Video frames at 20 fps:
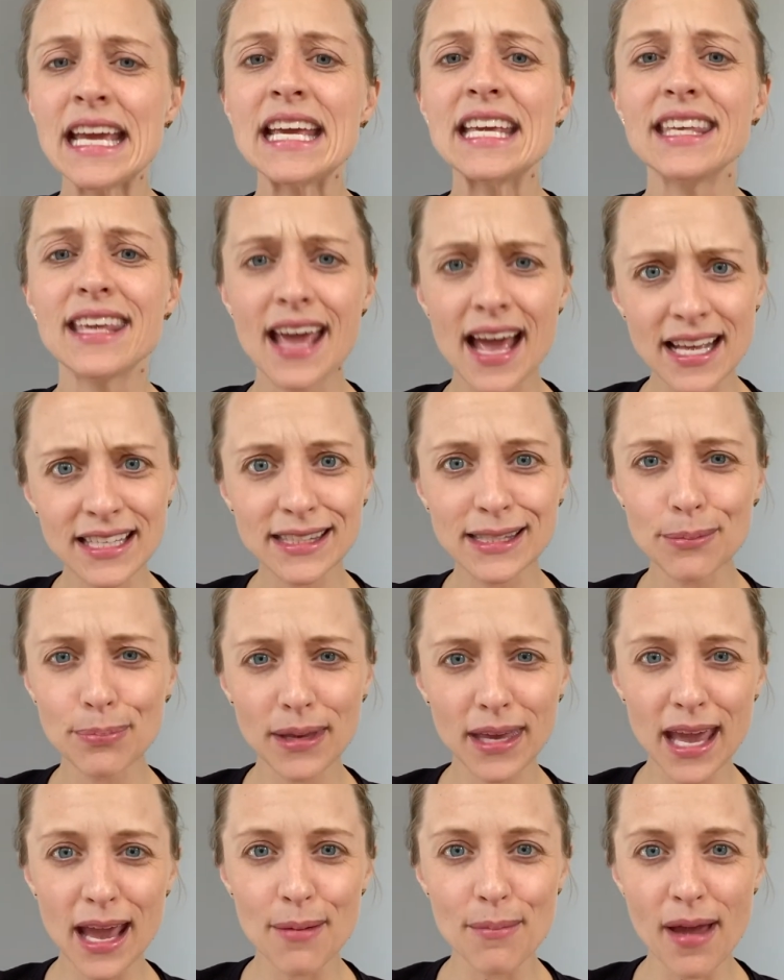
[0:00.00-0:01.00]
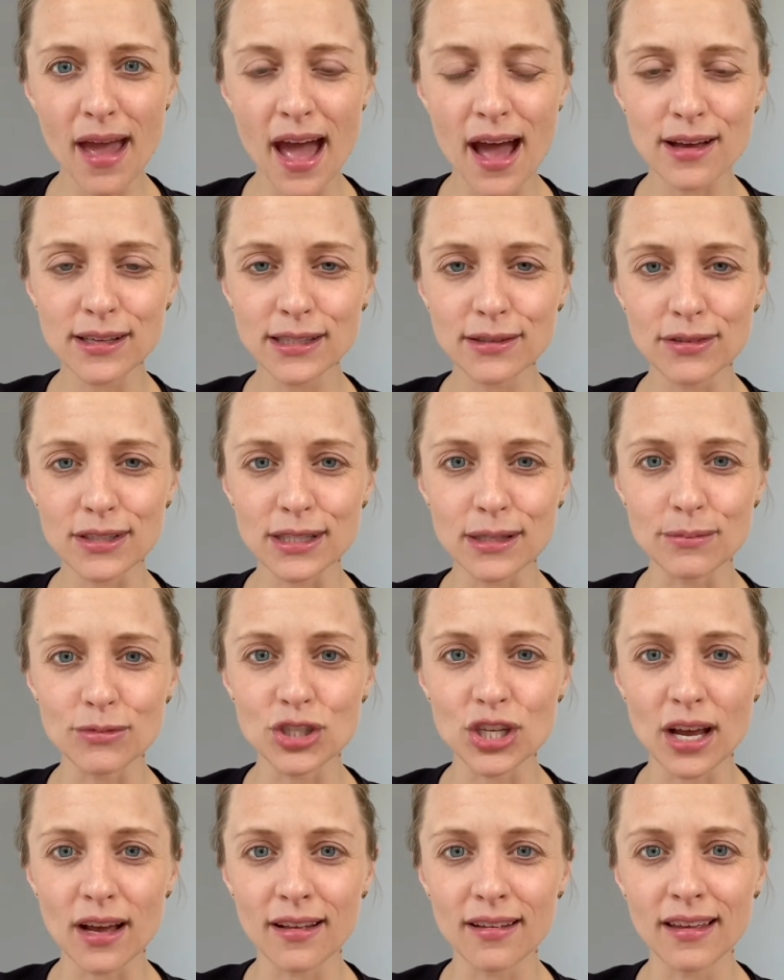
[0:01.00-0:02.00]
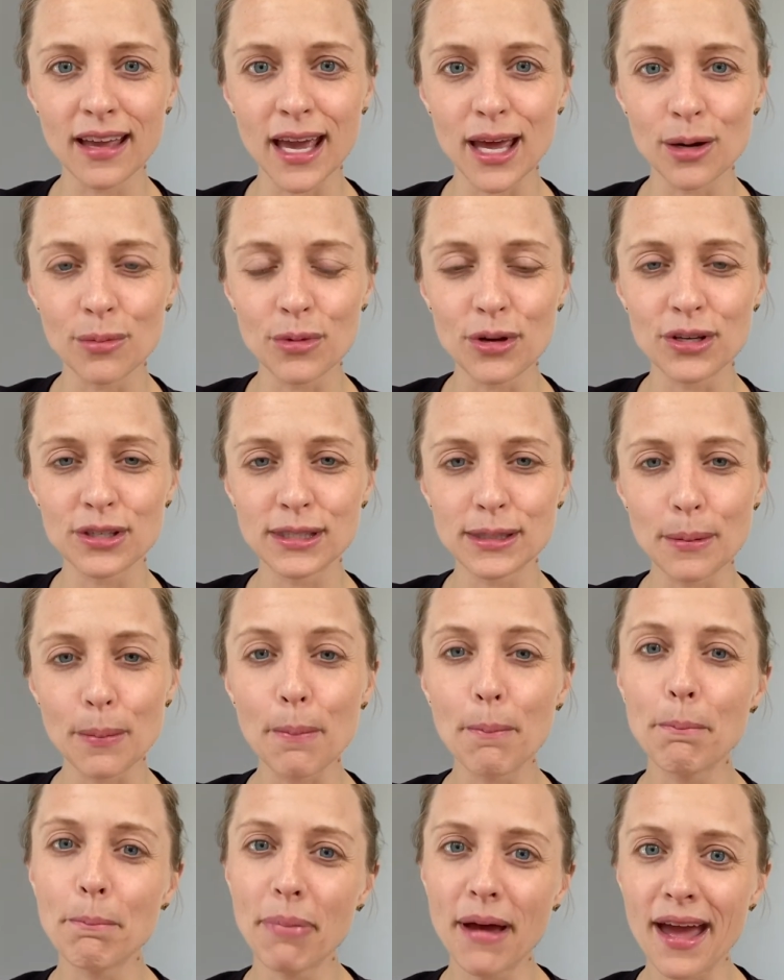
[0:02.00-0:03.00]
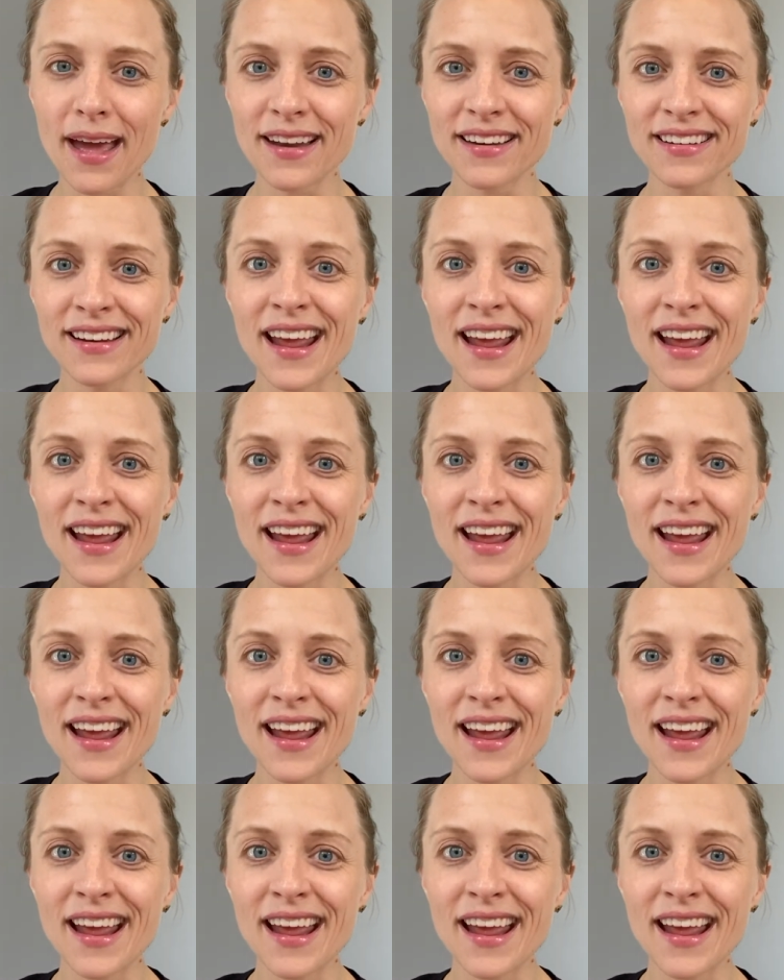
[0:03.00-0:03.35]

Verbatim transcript: Yes, it became a house for some jungle animals, but